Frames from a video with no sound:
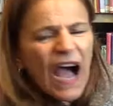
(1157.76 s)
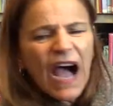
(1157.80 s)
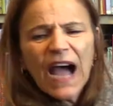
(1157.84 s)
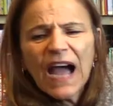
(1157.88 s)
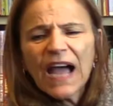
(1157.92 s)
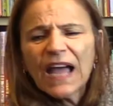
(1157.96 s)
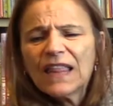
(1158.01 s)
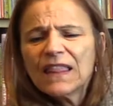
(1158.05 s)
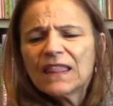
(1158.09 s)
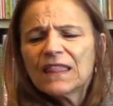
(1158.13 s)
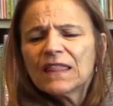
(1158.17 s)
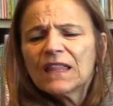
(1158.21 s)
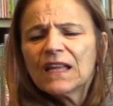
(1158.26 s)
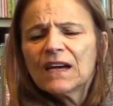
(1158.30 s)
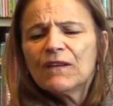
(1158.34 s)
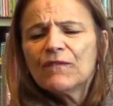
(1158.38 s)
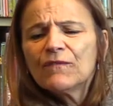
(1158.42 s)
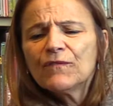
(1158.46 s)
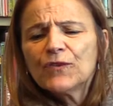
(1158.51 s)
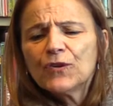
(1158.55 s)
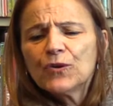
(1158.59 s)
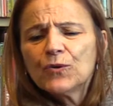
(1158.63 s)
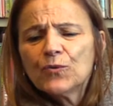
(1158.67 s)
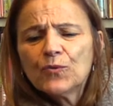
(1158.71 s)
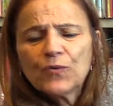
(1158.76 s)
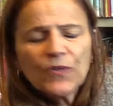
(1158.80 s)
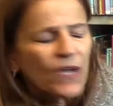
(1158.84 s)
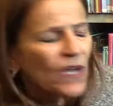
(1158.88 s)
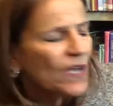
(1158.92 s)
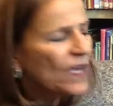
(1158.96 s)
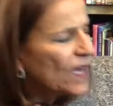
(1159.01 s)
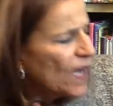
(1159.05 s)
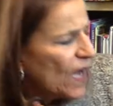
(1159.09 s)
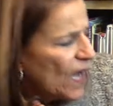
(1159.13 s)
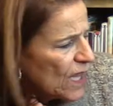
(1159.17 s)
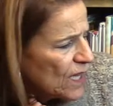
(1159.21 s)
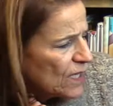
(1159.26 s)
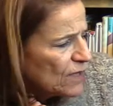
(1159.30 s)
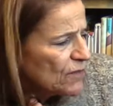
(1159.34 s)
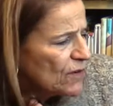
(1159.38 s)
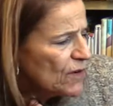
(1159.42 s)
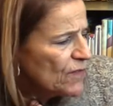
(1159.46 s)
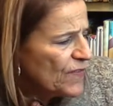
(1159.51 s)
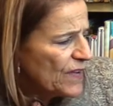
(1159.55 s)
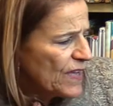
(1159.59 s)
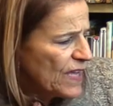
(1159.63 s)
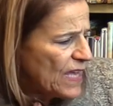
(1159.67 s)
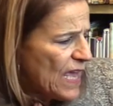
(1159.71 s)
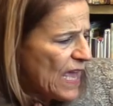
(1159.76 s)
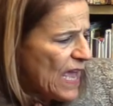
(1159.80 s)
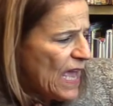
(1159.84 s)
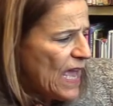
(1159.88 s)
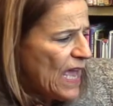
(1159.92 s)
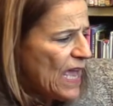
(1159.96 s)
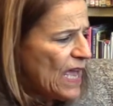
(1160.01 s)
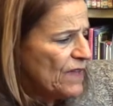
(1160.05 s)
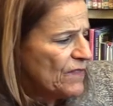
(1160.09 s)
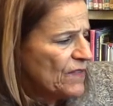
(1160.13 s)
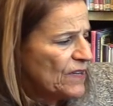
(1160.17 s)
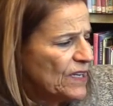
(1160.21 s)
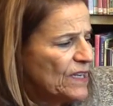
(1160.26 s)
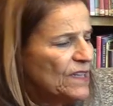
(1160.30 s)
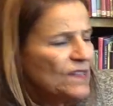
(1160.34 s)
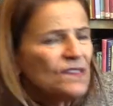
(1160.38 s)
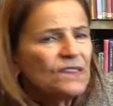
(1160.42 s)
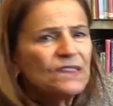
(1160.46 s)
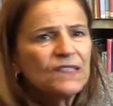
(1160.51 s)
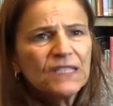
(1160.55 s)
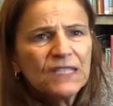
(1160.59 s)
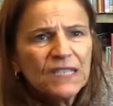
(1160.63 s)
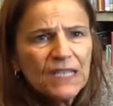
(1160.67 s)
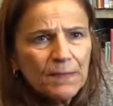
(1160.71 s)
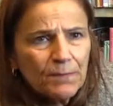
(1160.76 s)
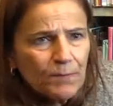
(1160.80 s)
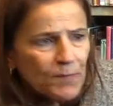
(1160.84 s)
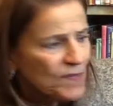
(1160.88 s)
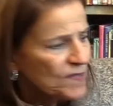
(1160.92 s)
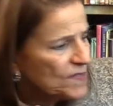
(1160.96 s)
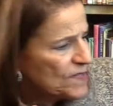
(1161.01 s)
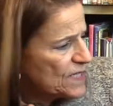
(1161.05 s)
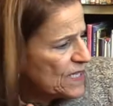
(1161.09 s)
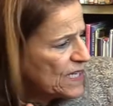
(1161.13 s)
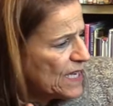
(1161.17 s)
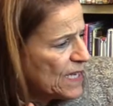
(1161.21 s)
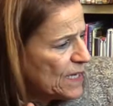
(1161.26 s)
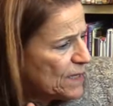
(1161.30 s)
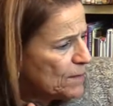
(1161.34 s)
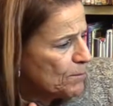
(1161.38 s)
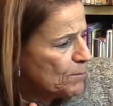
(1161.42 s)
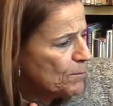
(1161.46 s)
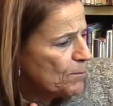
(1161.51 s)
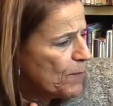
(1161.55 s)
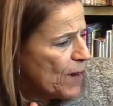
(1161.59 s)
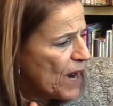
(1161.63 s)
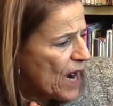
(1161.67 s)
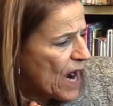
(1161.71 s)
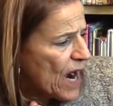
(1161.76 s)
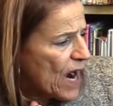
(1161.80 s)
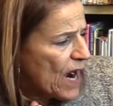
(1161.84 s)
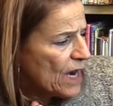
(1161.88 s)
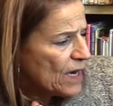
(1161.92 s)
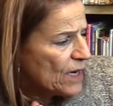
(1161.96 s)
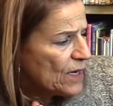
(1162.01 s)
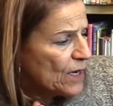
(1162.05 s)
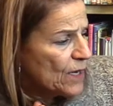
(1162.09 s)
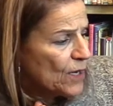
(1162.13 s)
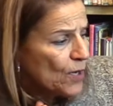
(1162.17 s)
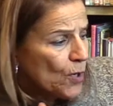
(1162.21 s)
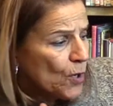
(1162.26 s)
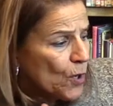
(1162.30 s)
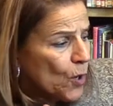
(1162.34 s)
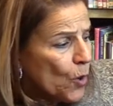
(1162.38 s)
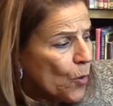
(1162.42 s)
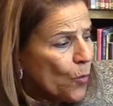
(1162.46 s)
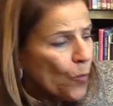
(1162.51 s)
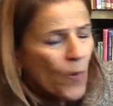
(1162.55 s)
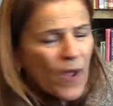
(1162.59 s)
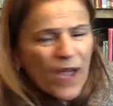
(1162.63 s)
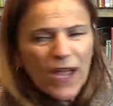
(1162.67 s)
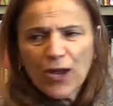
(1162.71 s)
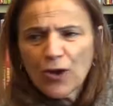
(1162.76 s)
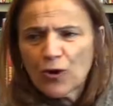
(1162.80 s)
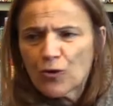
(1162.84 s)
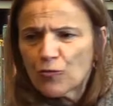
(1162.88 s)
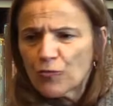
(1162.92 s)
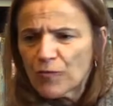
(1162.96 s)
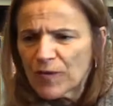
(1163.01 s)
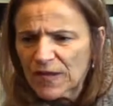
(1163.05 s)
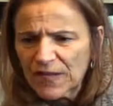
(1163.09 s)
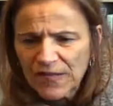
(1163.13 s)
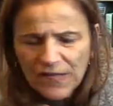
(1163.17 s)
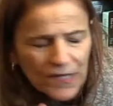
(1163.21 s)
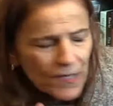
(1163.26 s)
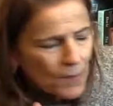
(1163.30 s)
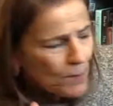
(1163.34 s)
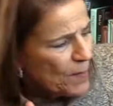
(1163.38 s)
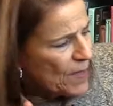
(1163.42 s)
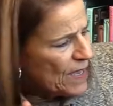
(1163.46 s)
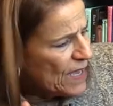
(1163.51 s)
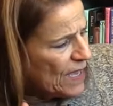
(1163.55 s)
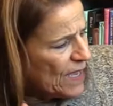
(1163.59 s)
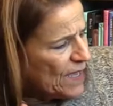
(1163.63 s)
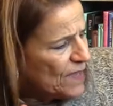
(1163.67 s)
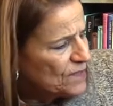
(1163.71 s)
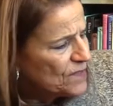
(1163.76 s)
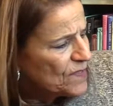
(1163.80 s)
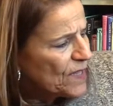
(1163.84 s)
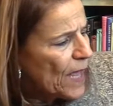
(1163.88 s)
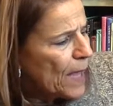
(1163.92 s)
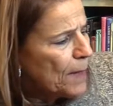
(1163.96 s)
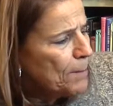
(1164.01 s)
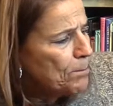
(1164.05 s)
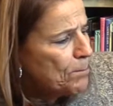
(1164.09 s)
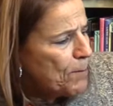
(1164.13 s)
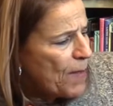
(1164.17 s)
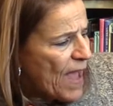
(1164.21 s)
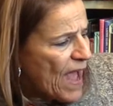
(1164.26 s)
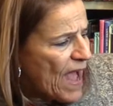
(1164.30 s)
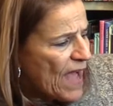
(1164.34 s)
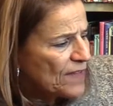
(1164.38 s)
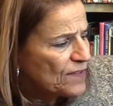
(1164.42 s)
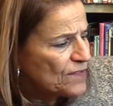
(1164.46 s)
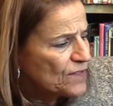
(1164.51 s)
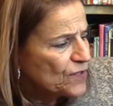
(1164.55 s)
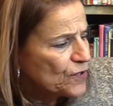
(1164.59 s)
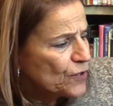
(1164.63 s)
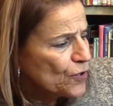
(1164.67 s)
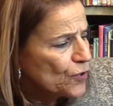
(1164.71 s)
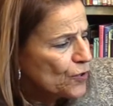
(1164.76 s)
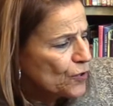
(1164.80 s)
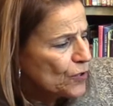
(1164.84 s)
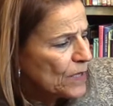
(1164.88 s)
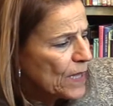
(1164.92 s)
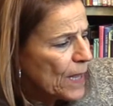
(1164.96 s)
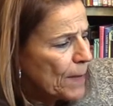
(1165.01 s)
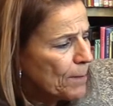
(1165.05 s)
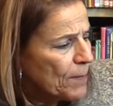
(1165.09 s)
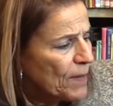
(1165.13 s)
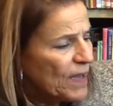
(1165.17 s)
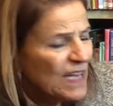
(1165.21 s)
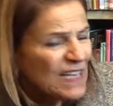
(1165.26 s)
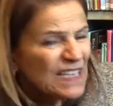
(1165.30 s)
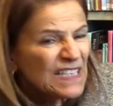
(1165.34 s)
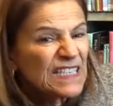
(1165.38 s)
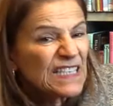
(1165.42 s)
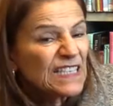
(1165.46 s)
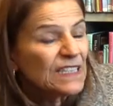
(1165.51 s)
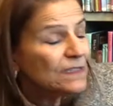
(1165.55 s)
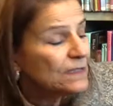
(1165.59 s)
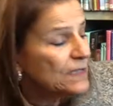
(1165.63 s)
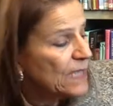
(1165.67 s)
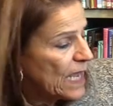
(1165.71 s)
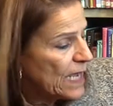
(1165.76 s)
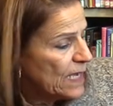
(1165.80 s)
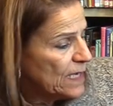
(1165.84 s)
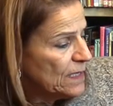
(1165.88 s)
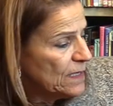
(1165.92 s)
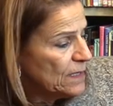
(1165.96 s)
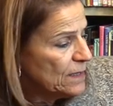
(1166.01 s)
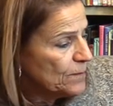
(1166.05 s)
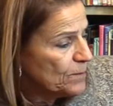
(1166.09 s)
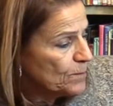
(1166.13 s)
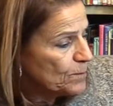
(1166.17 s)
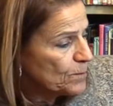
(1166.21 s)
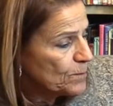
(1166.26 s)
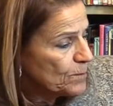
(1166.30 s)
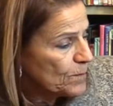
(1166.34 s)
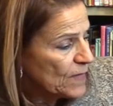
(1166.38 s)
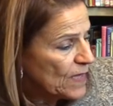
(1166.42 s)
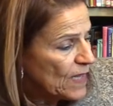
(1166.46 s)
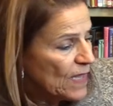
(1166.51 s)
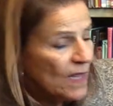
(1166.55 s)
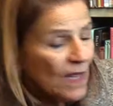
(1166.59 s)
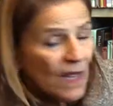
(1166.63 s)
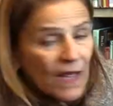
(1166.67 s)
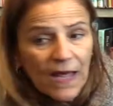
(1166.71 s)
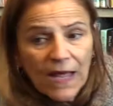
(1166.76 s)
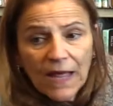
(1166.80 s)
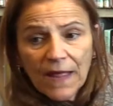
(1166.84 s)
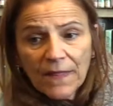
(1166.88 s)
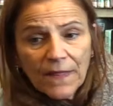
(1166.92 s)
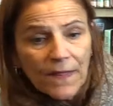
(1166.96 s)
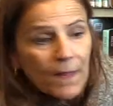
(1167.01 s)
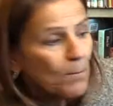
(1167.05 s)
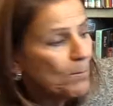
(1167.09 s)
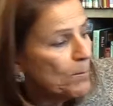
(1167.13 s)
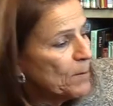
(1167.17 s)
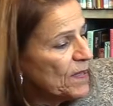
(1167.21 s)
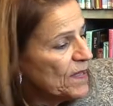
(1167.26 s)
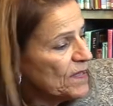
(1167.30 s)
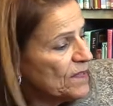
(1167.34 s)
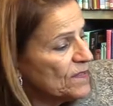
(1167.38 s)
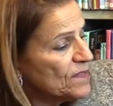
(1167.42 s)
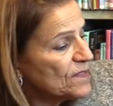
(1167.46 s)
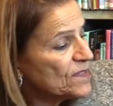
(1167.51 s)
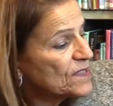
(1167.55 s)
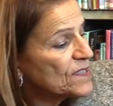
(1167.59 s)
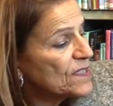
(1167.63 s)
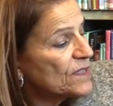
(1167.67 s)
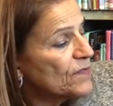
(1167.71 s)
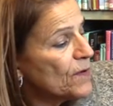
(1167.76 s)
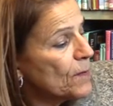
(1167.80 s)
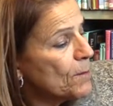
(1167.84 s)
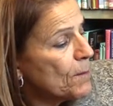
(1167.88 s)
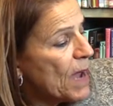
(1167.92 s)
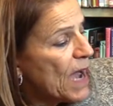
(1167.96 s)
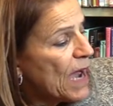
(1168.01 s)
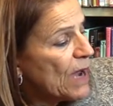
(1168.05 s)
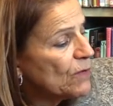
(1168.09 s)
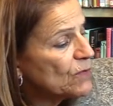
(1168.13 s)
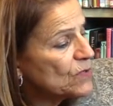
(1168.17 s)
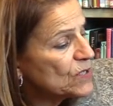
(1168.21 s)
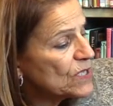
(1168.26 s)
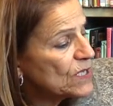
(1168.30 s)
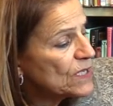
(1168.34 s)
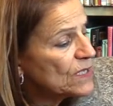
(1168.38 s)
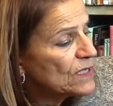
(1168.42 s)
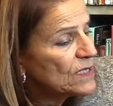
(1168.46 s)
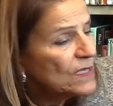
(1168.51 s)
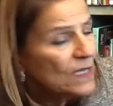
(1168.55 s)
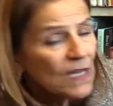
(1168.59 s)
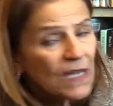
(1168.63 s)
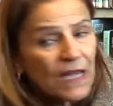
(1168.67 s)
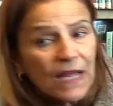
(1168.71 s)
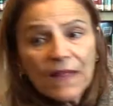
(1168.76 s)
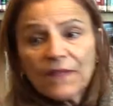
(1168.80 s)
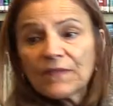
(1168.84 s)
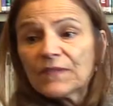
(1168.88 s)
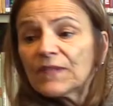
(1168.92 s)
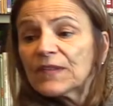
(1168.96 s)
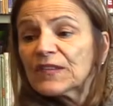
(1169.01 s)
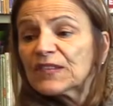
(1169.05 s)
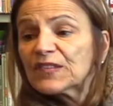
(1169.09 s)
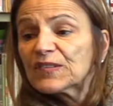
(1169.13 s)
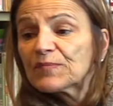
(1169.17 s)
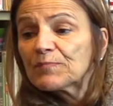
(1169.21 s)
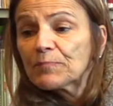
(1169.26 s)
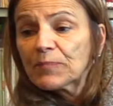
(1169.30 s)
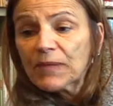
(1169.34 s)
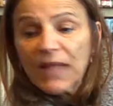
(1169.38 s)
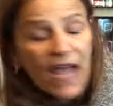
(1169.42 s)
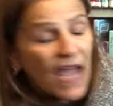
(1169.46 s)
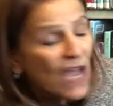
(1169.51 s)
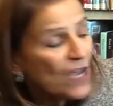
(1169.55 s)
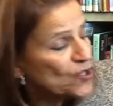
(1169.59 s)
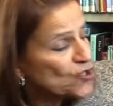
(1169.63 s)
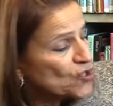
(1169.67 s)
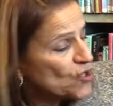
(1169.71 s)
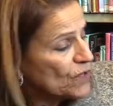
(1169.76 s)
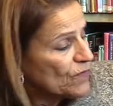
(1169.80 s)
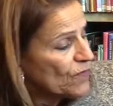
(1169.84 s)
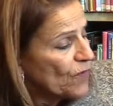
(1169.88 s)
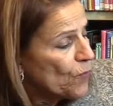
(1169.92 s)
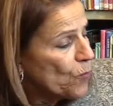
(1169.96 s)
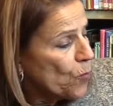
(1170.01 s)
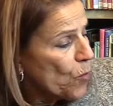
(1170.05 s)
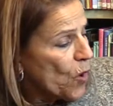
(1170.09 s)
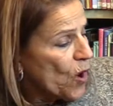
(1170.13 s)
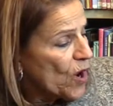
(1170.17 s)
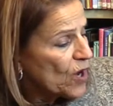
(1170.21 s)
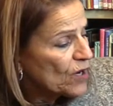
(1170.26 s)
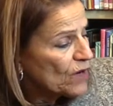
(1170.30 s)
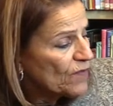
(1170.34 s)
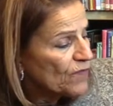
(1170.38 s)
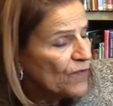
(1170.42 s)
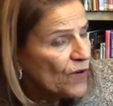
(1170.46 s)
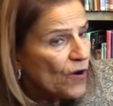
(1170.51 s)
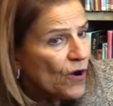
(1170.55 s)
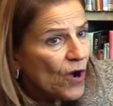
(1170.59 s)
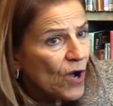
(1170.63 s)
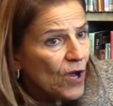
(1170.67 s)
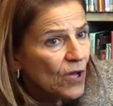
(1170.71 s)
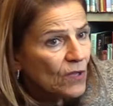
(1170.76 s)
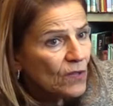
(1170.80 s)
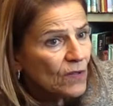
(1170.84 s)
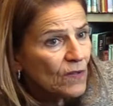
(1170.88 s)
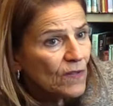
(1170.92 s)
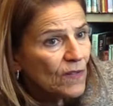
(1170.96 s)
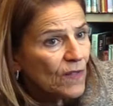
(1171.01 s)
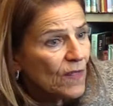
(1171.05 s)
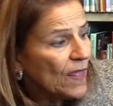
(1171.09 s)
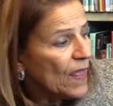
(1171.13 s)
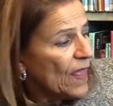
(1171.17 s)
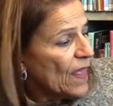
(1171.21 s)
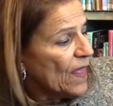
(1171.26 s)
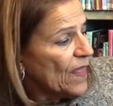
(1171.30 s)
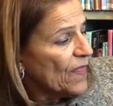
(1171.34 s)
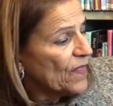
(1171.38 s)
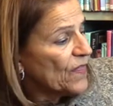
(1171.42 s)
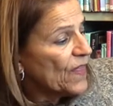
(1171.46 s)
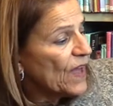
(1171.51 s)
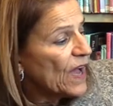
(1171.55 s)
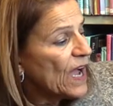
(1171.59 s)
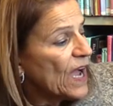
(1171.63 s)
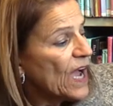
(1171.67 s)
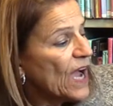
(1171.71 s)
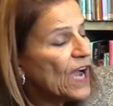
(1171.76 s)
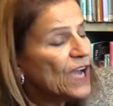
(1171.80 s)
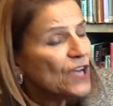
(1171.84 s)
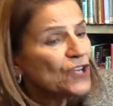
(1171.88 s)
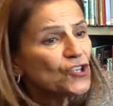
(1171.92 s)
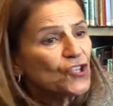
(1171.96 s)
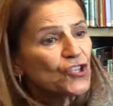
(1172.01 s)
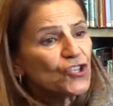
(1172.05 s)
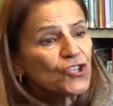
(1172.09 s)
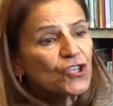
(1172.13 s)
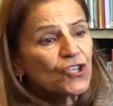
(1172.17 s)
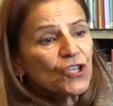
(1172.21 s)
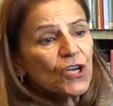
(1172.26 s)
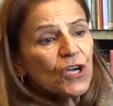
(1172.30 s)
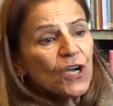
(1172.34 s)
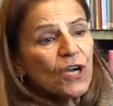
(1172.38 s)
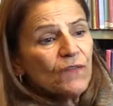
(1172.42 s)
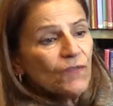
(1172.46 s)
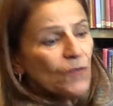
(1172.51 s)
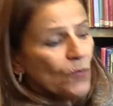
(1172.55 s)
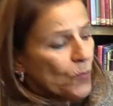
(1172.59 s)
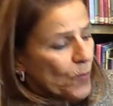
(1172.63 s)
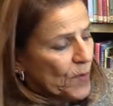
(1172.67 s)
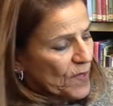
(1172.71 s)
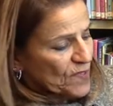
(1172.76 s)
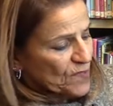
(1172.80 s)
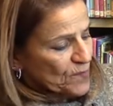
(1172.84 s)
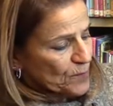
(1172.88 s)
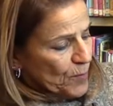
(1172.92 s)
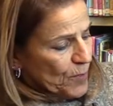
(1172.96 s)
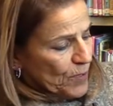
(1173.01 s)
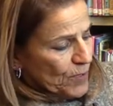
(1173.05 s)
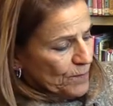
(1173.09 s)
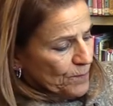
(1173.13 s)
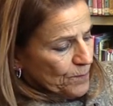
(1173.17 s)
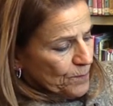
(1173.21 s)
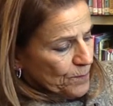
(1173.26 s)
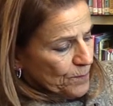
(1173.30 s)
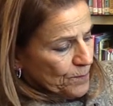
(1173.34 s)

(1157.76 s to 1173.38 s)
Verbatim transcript: I love you the color of a cave in its deepest hidden part where grizzly bears and bats curl up until night. The midst of a mountain, the splash of a waterfall, the hush of a whisper.